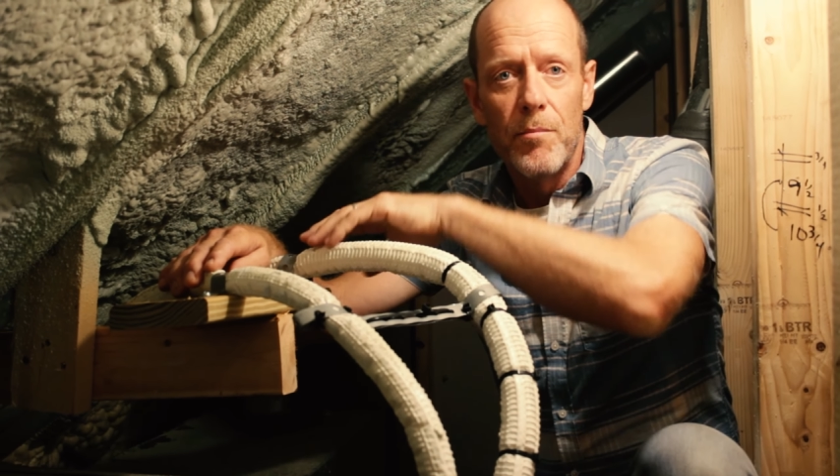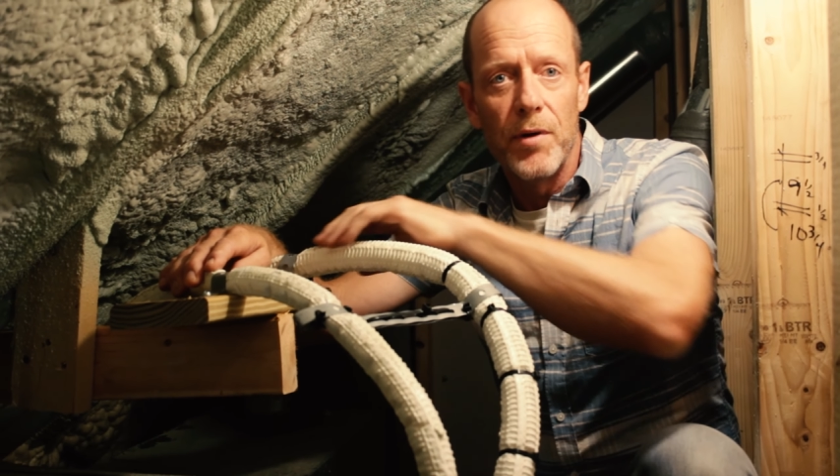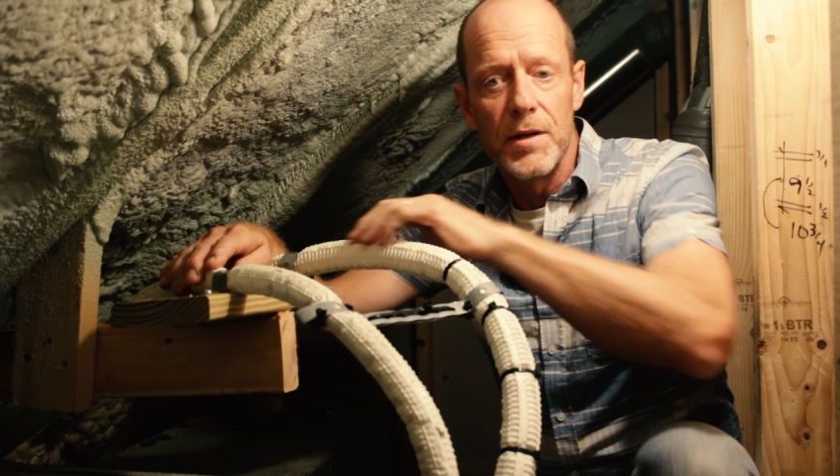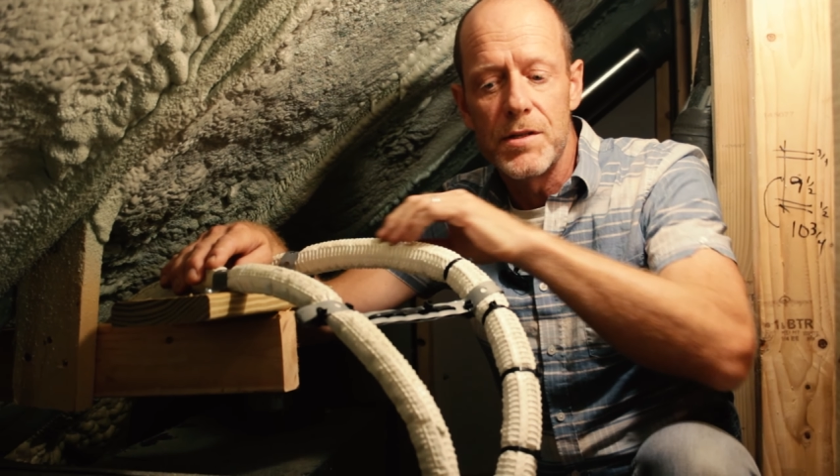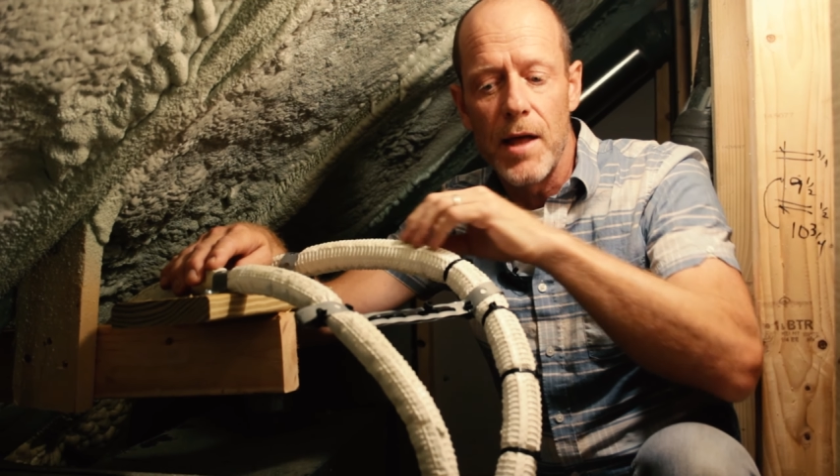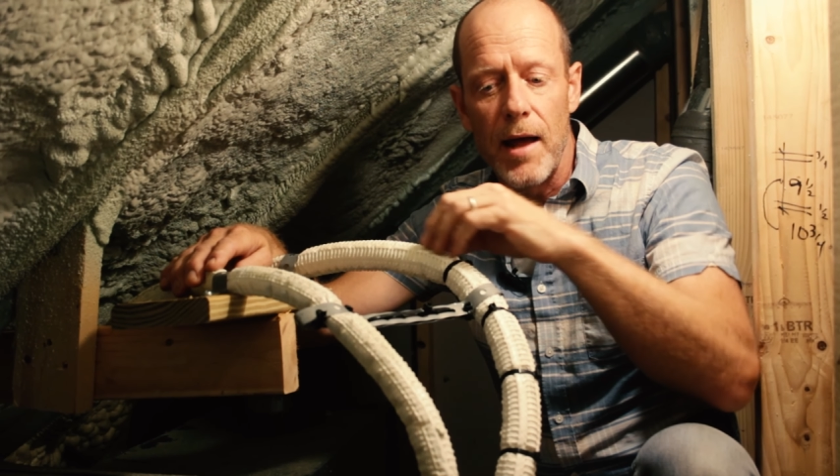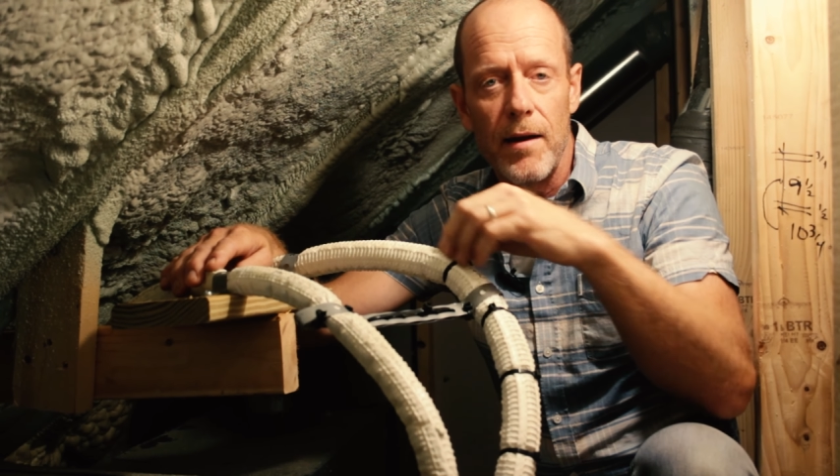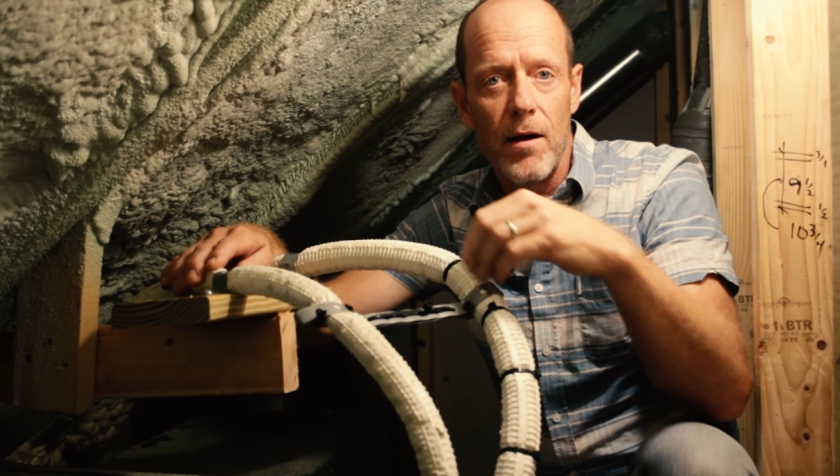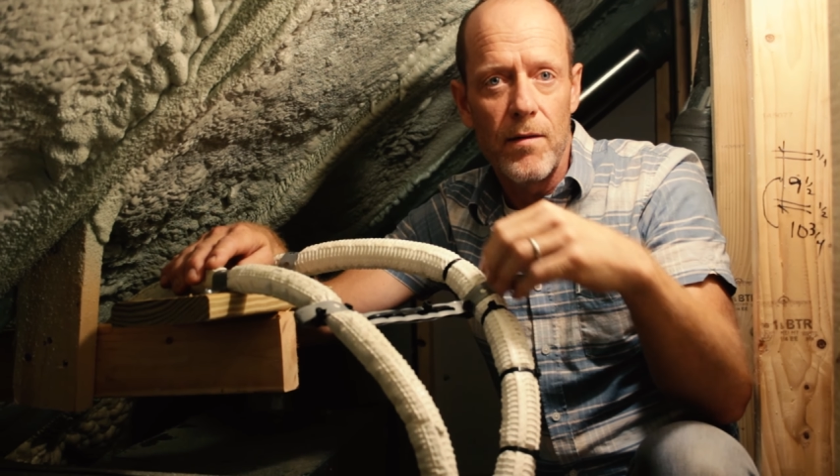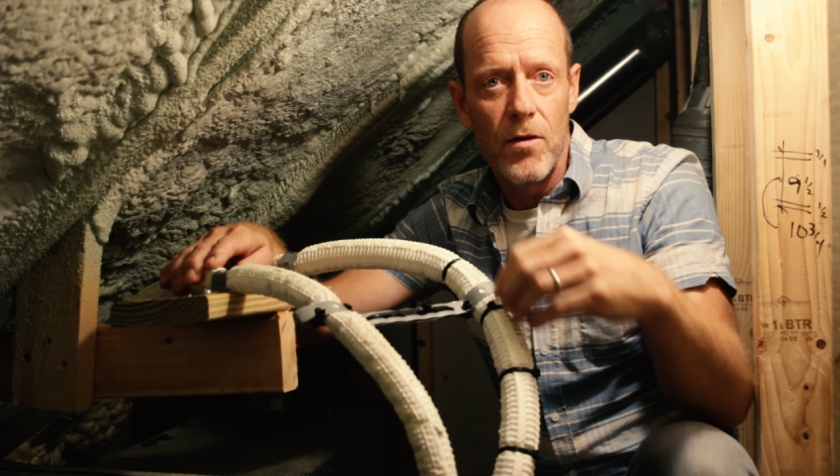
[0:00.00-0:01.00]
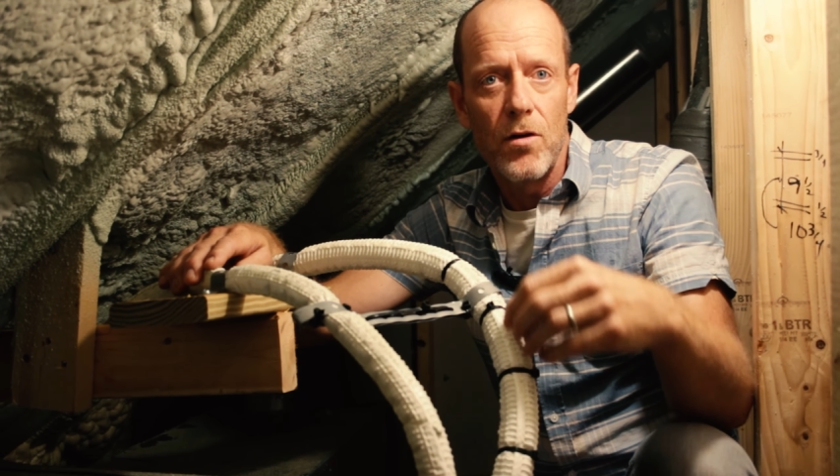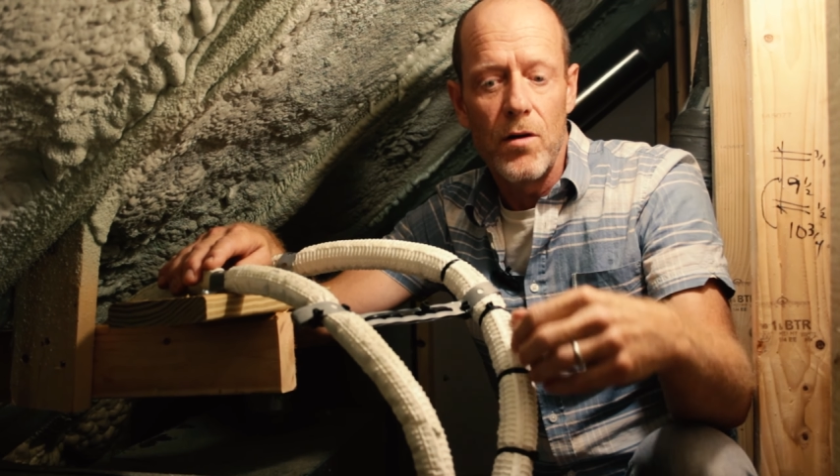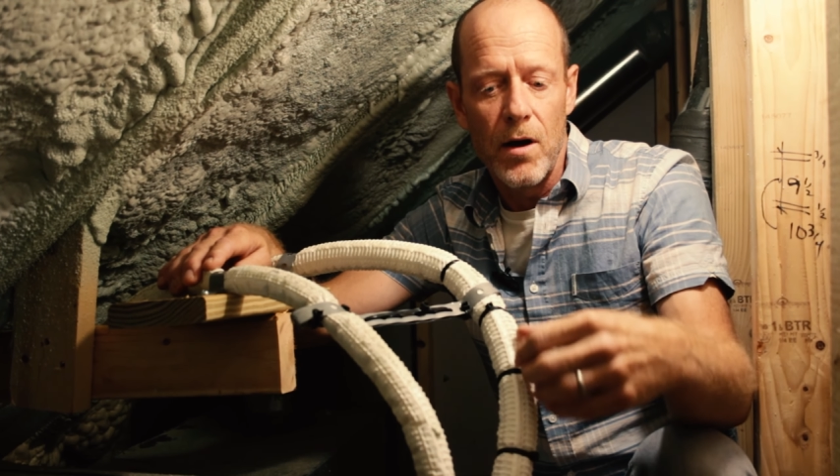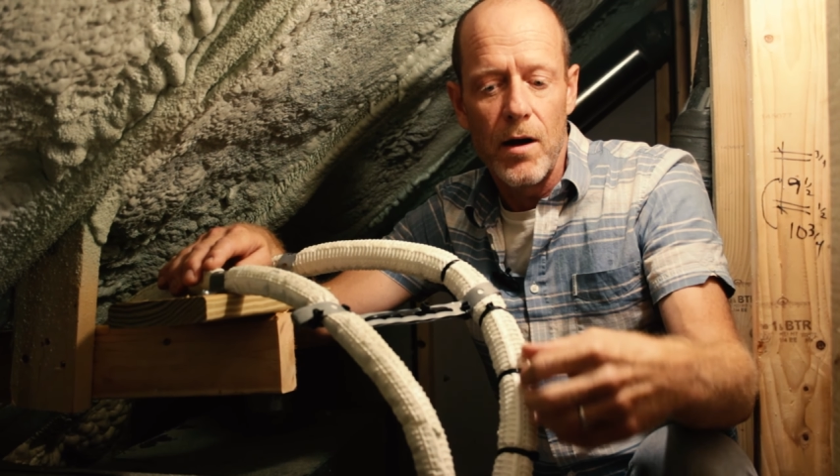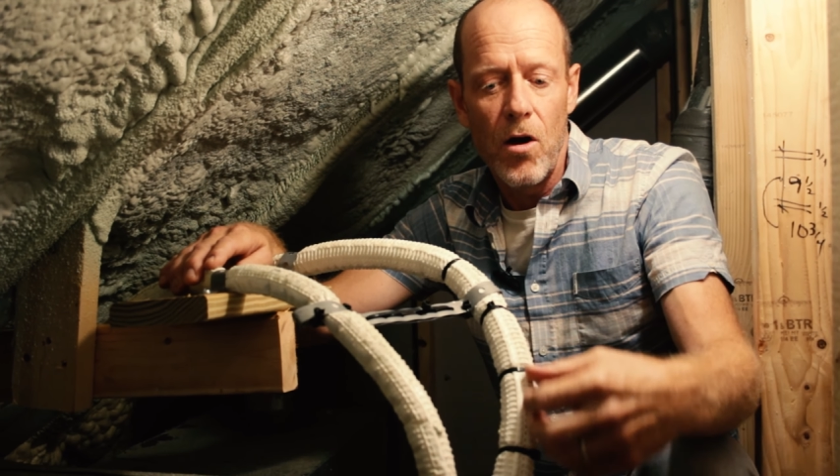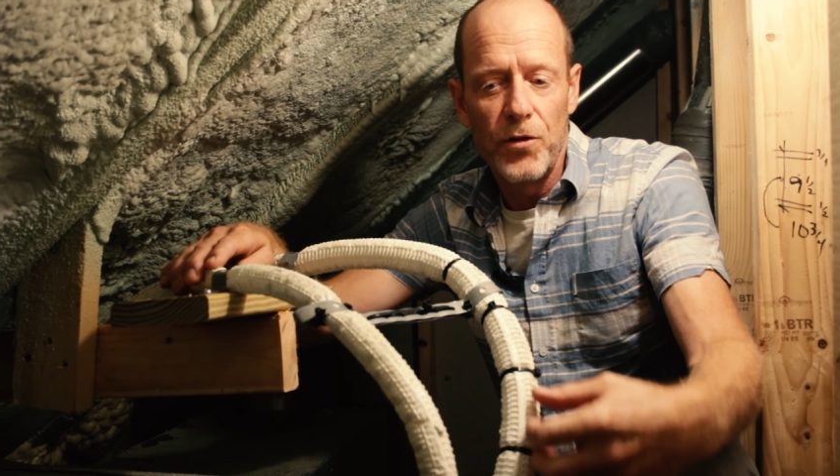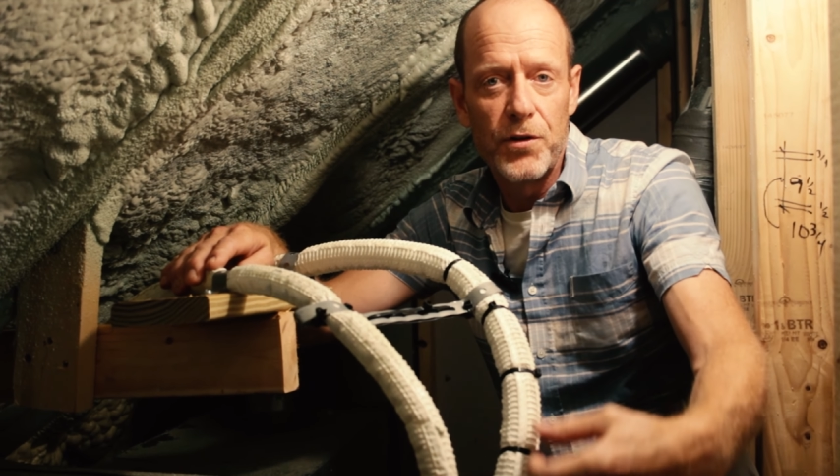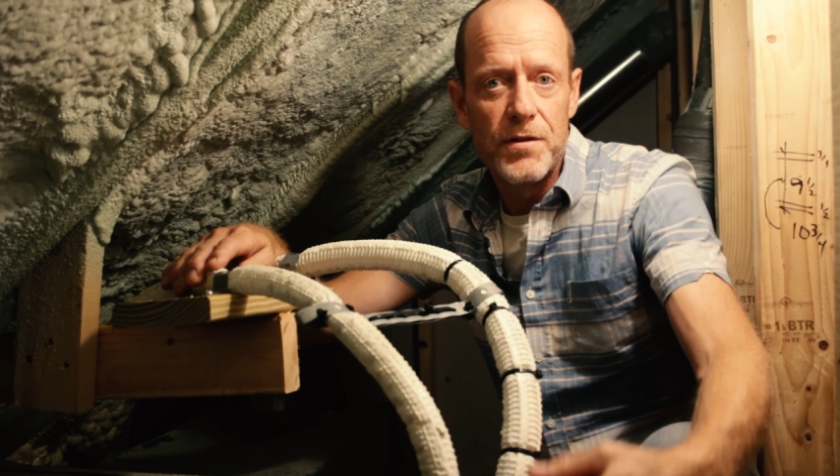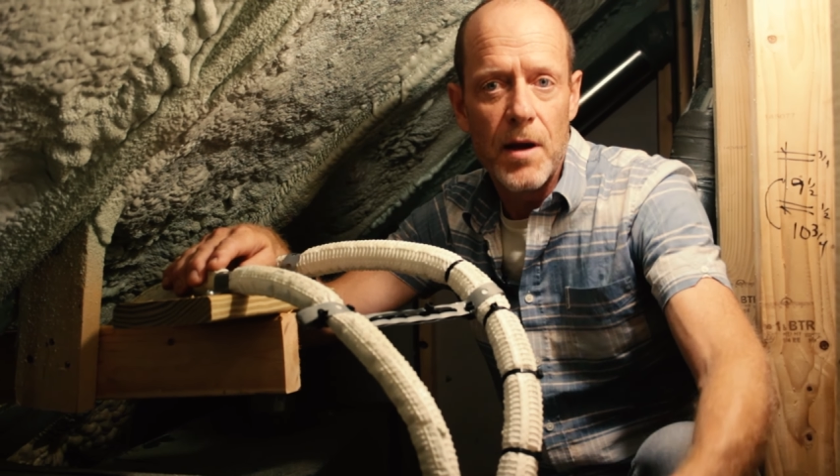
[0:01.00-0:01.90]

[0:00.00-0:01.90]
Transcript: brings that altered